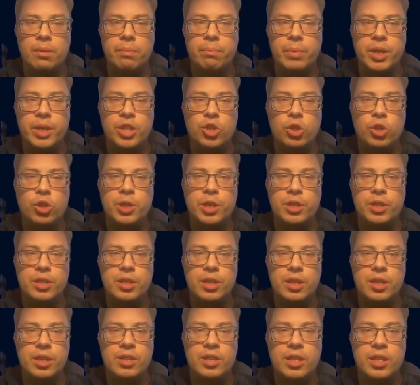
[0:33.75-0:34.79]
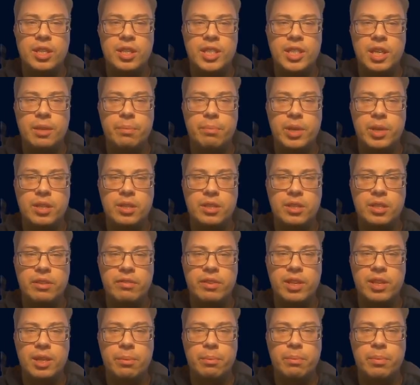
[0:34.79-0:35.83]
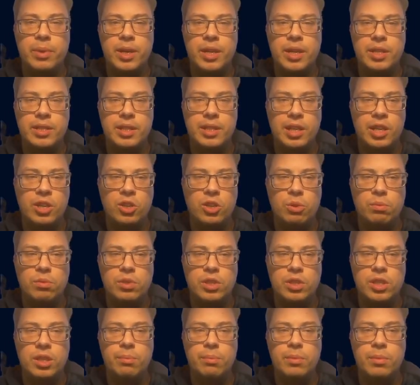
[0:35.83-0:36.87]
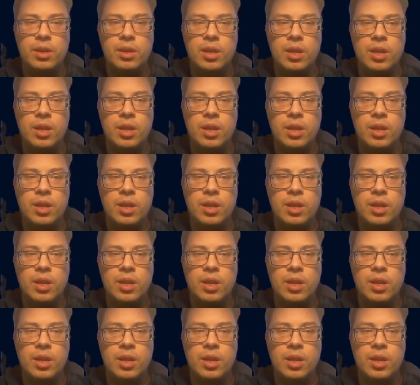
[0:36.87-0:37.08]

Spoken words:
Page object is a design pattern developed by Selenium team,